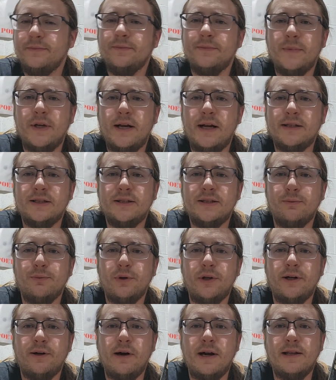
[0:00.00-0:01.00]
It has some
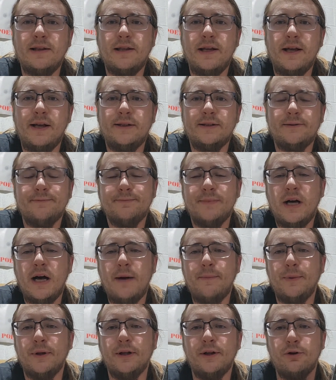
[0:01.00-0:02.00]
really great things.
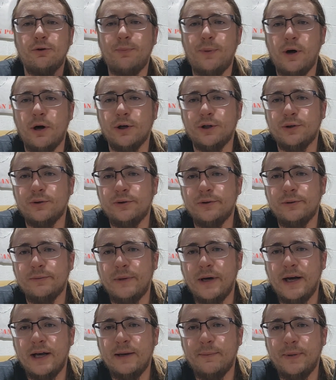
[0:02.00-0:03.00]
I'm a little partial in
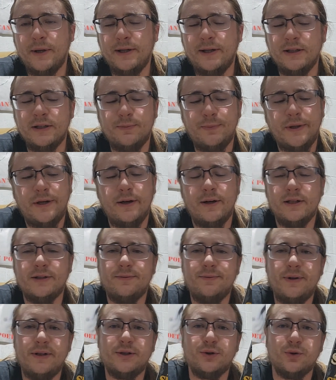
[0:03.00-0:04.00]
my opinions
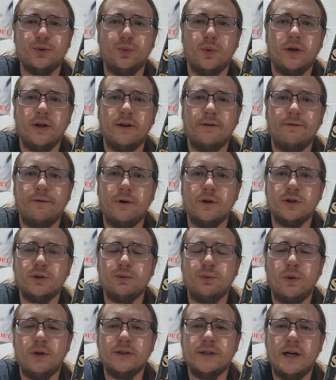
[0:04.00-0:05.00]
because this was one of the first
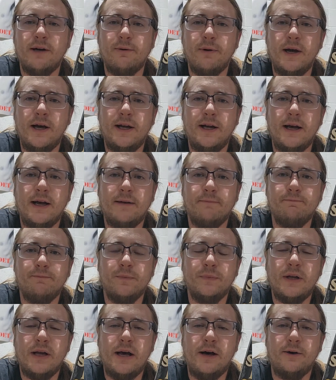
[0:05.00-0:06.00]
ones I read. I
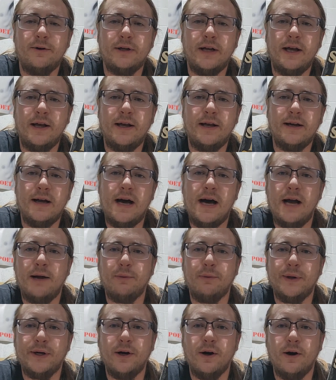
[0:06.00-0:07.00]
held it in high
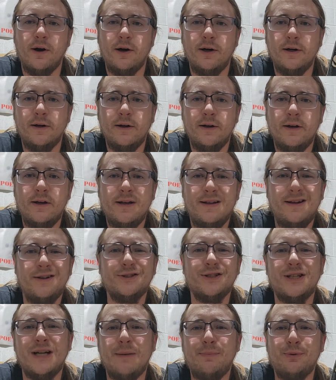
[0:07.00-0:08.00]
regard. There's
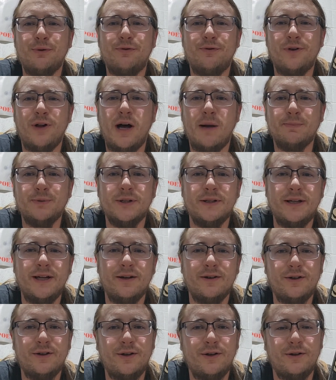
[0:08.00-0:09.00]
a couple flops in
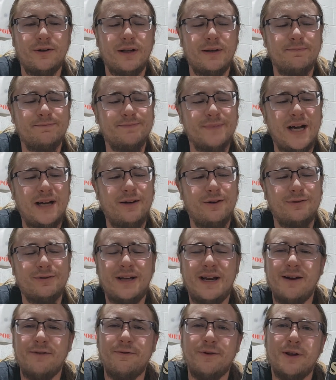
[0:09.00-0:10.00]
here too that I don't
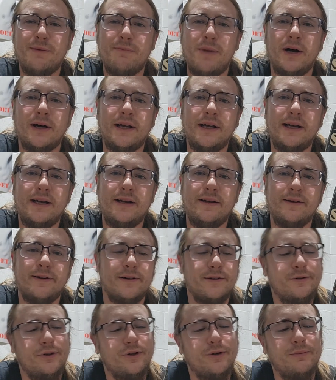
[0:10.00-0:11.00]
care for the monkey
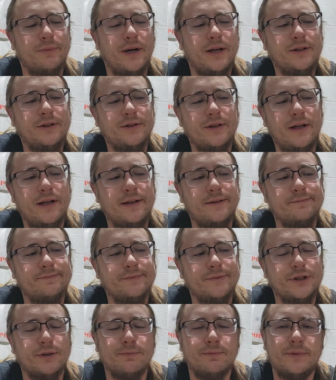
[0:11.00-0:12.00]
either too much.
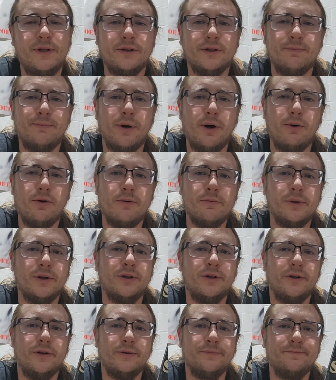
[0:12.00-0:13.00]
And there's a poem or
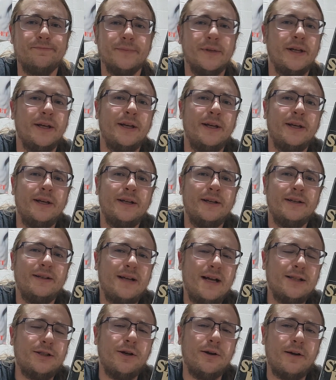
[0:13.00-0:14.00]
two.
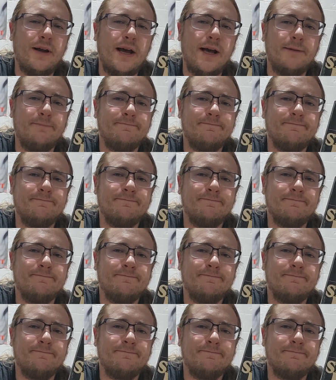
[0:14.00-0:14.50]
It's okay.